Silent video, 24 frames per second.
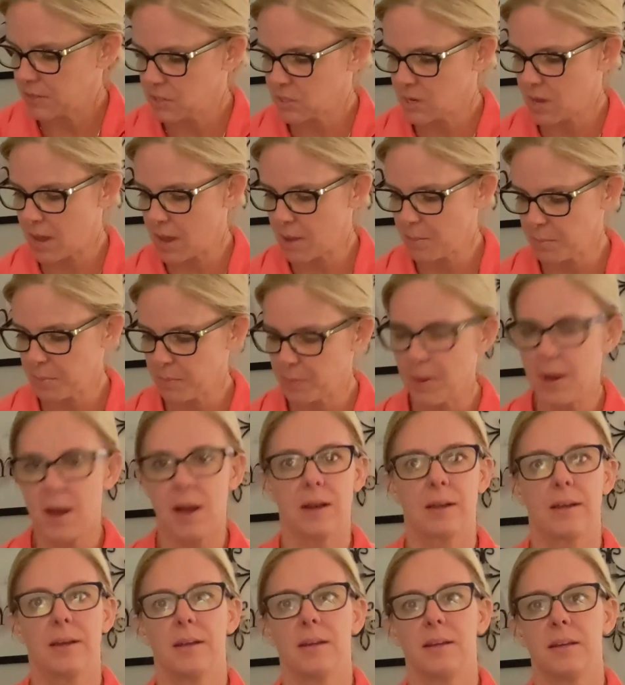Top
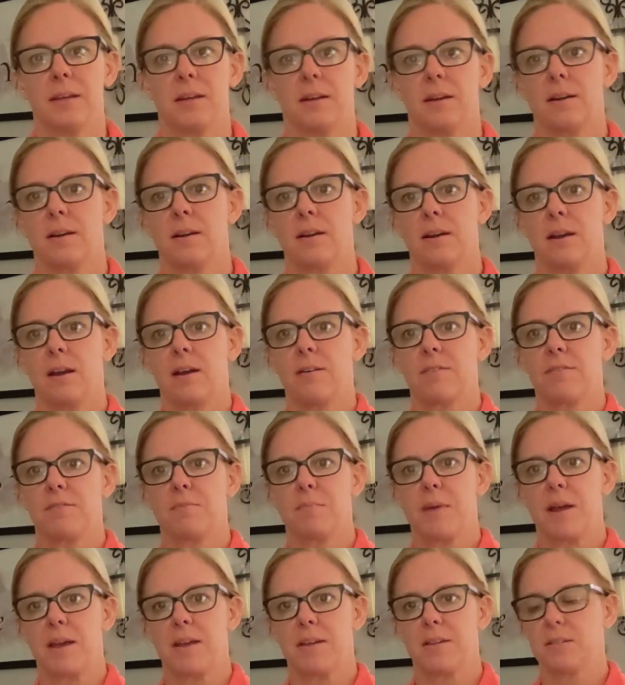pocket here
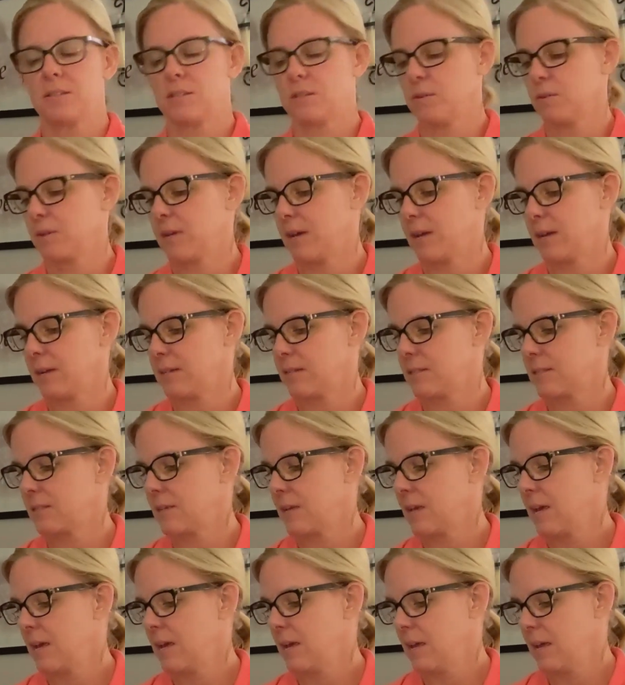of my
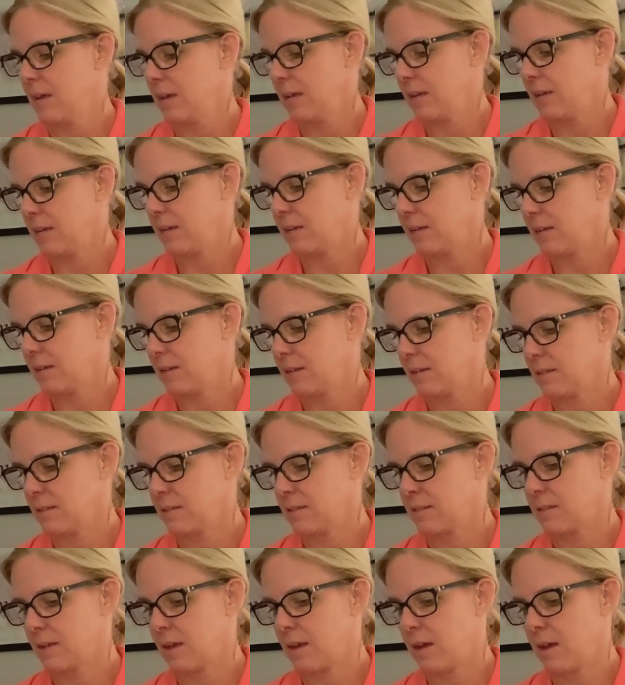suitcase
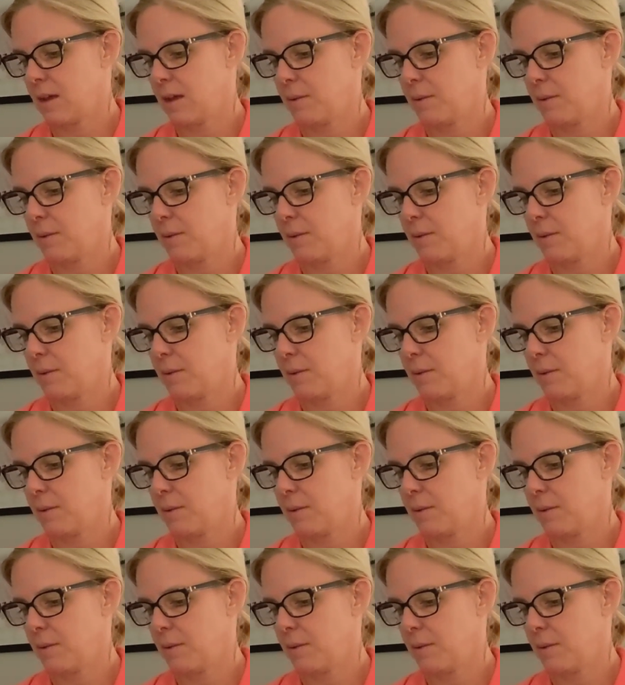is